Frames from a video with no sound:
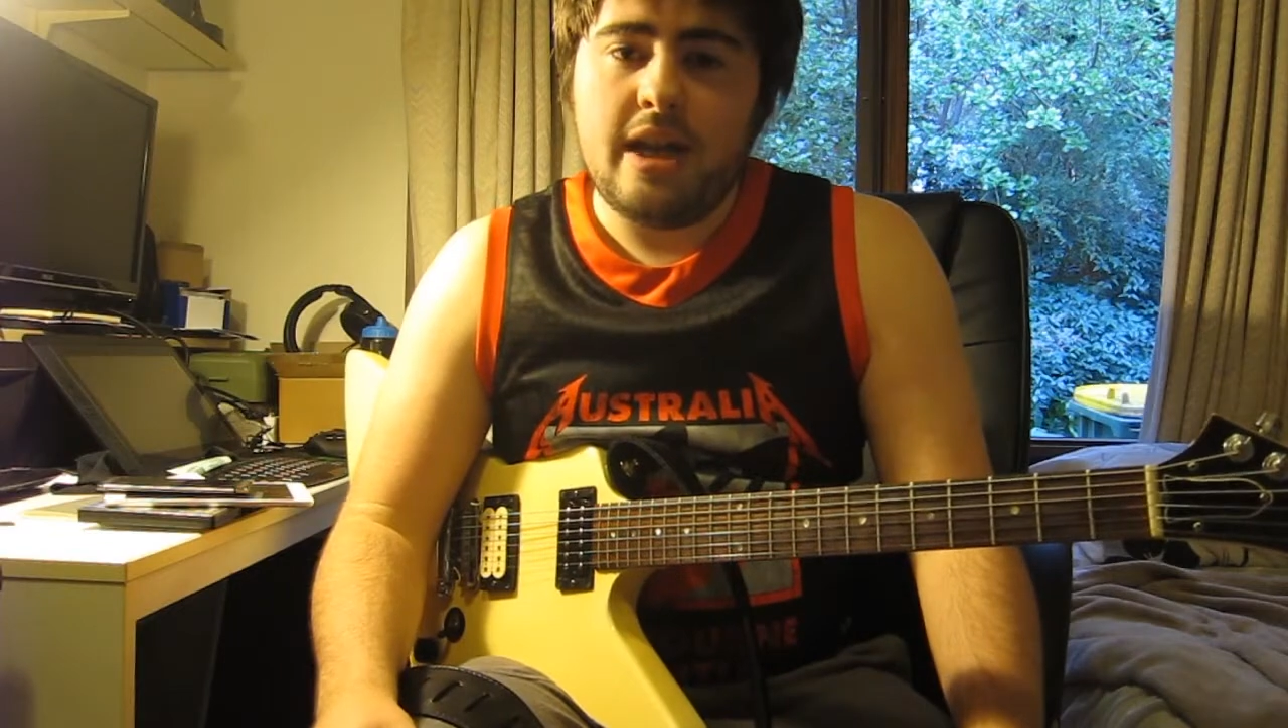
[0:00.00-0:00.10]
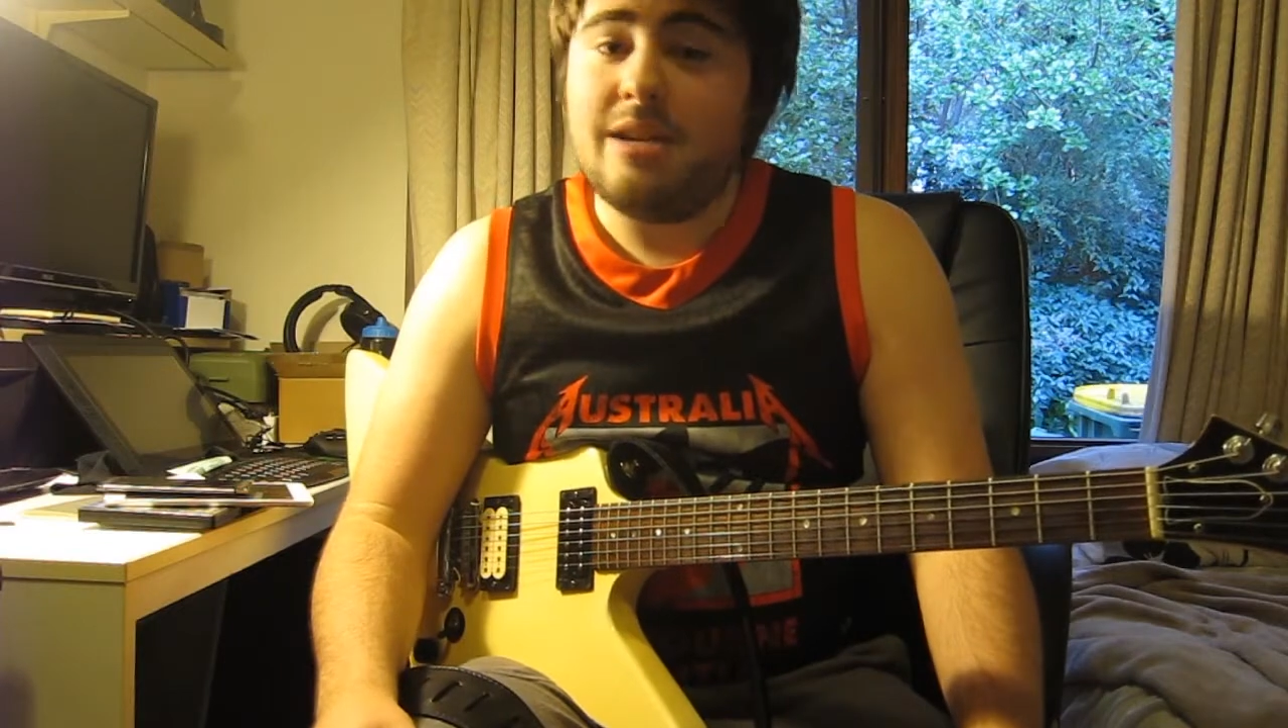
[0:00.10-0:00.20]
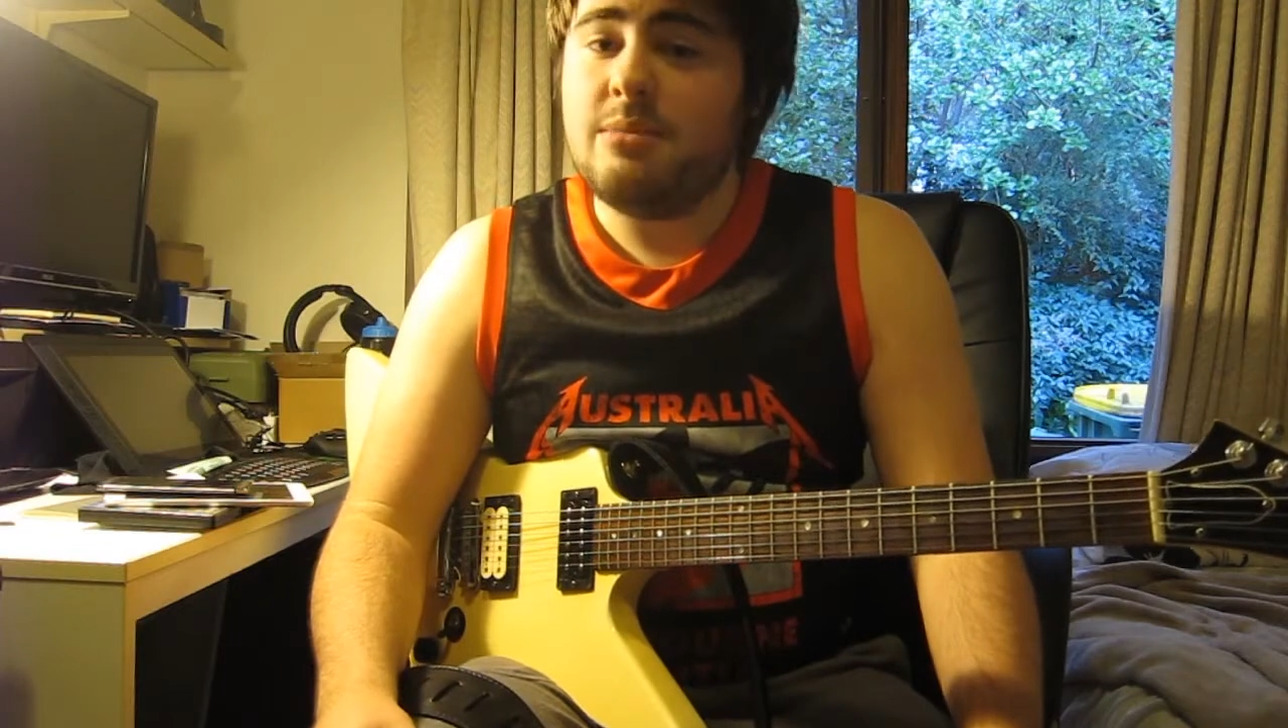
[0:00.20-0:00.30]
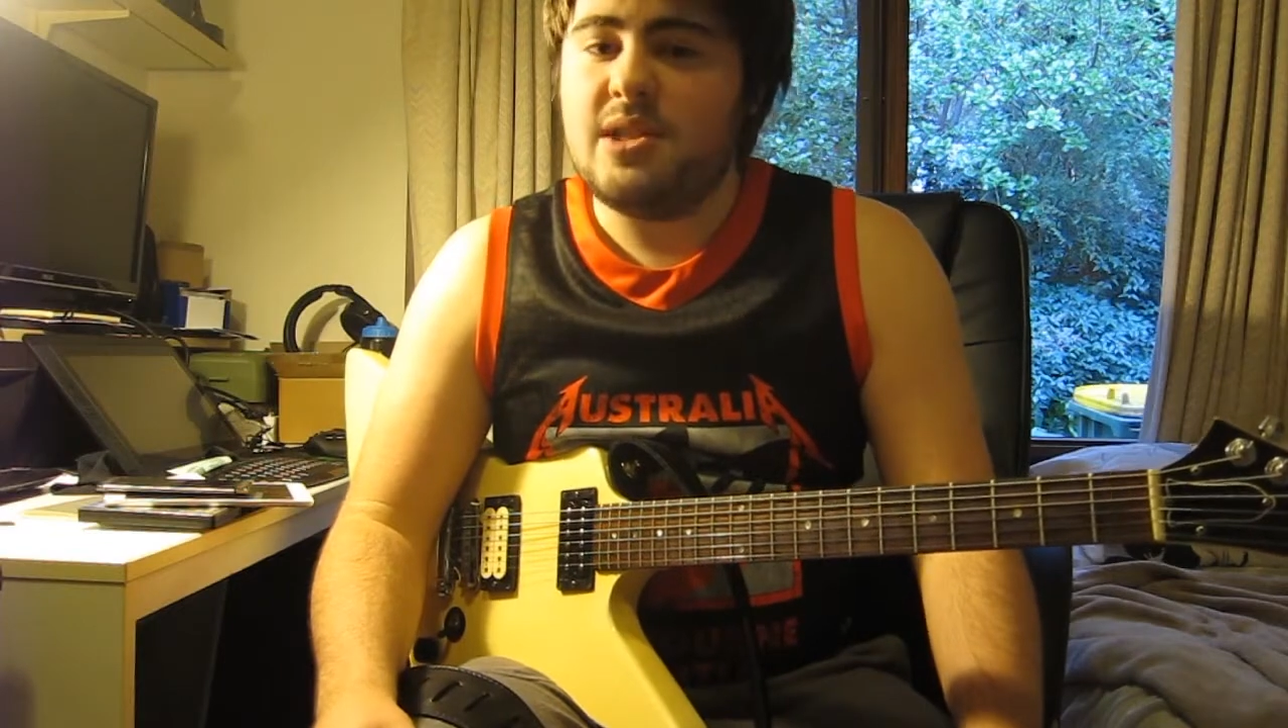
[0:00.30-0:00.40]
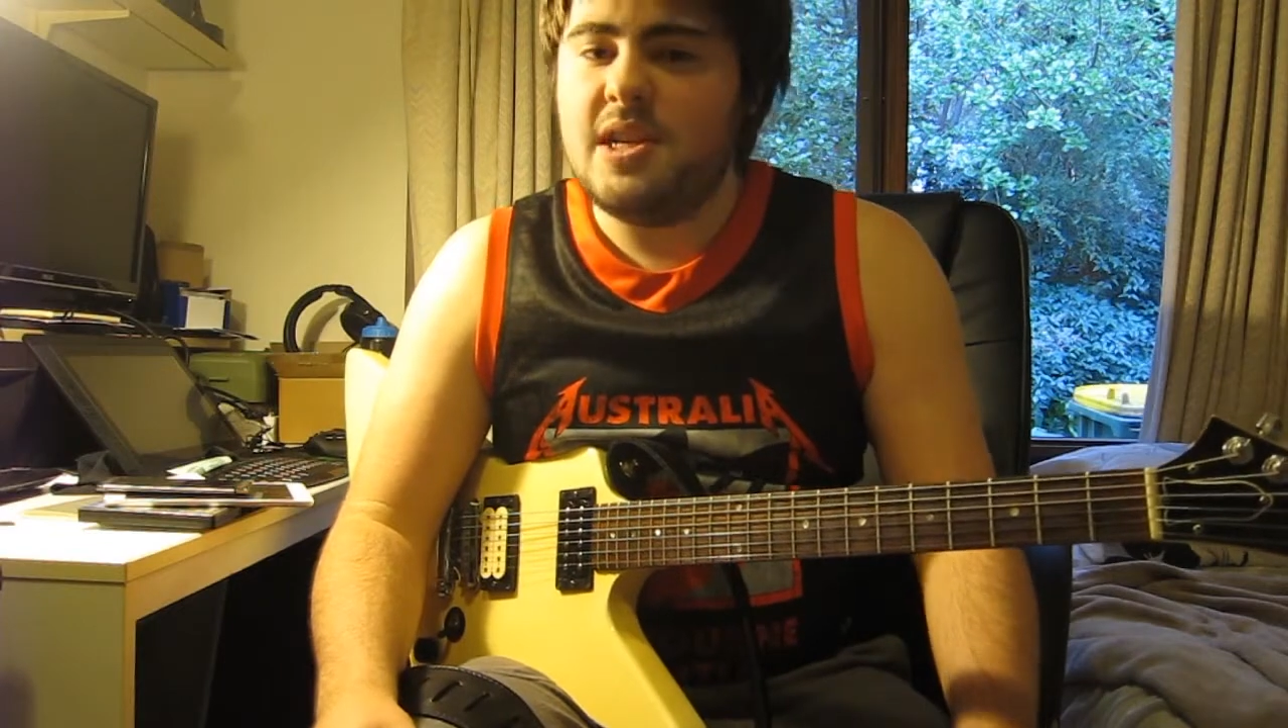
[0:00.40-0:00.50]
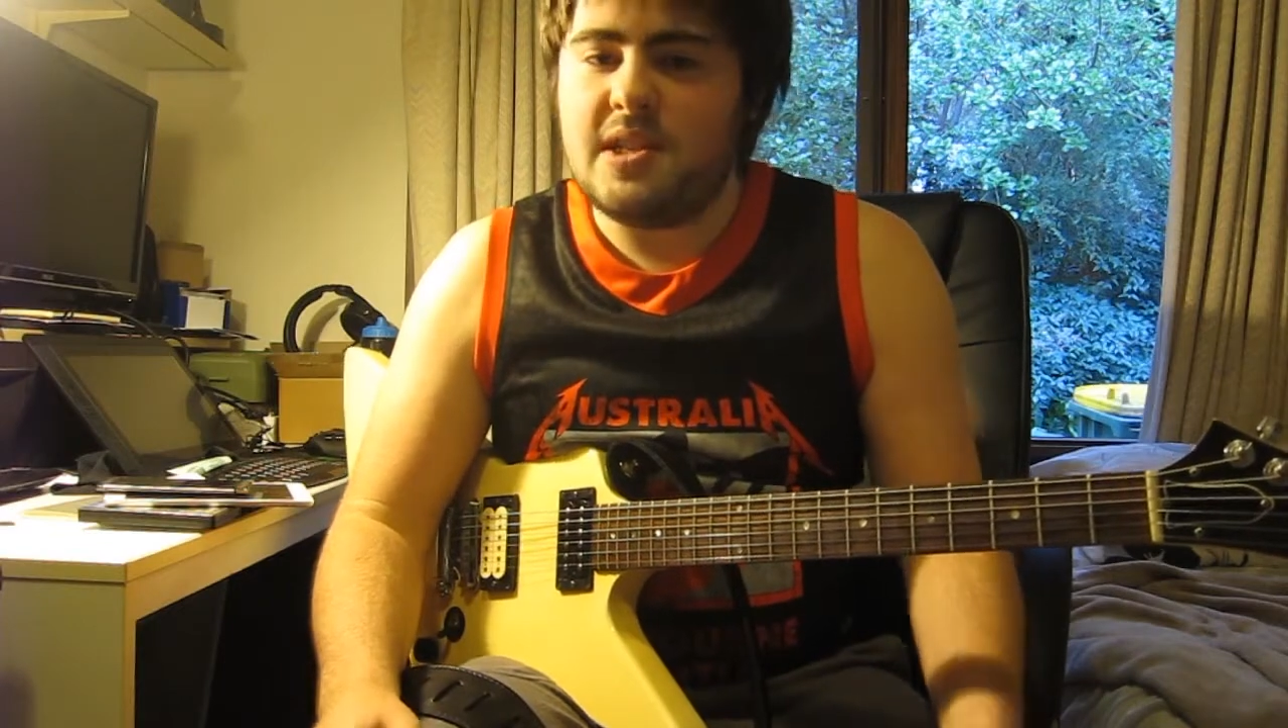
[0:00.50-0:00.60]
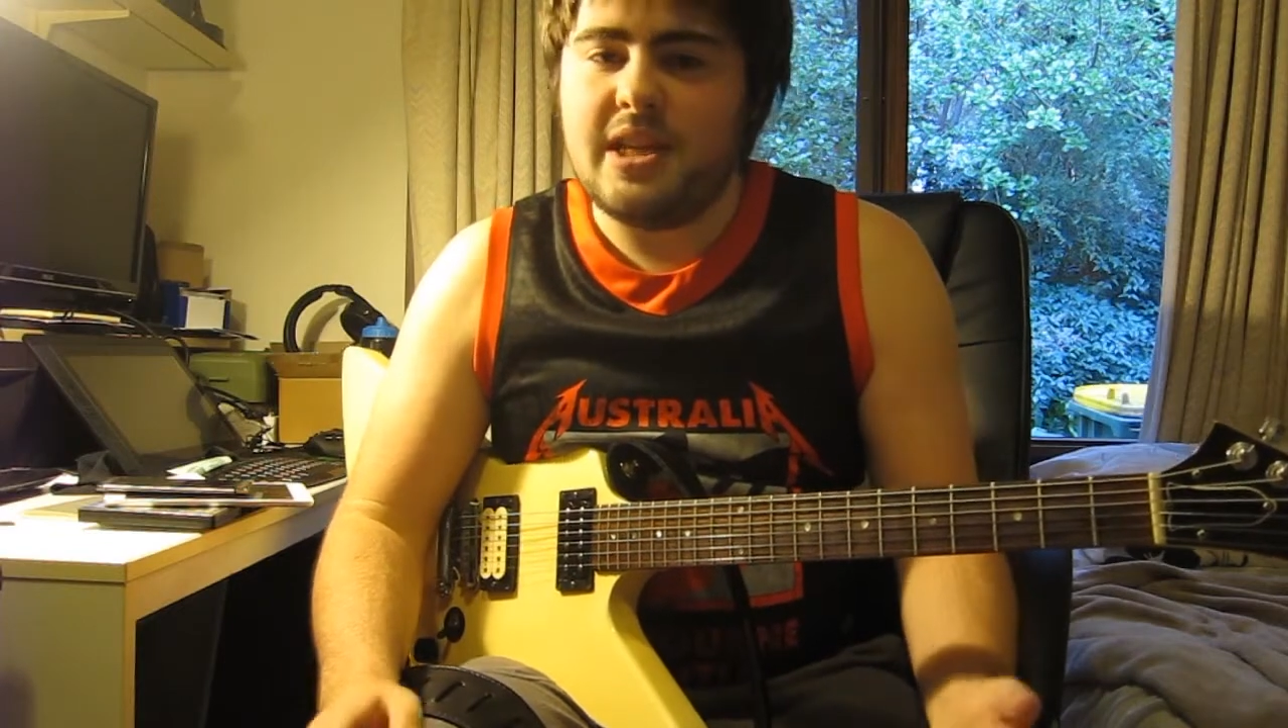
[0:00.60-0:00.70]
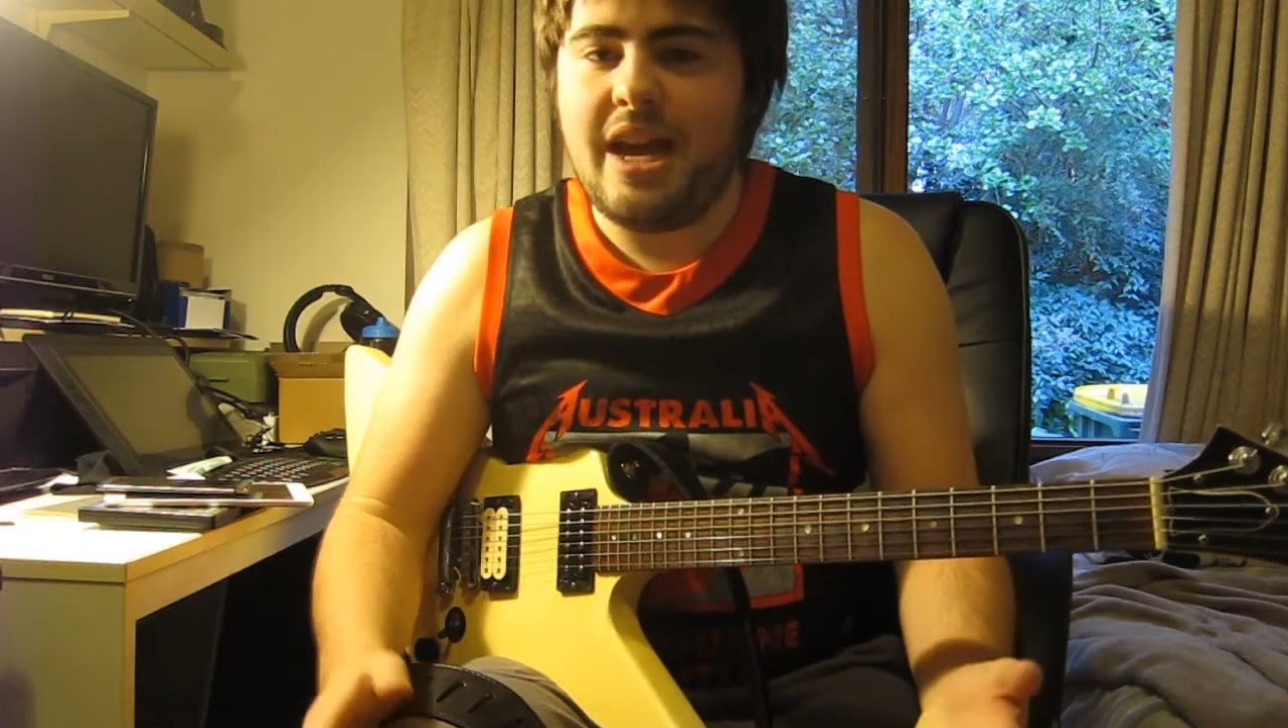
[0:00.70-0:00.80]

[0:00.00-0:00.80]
Um, it's a decent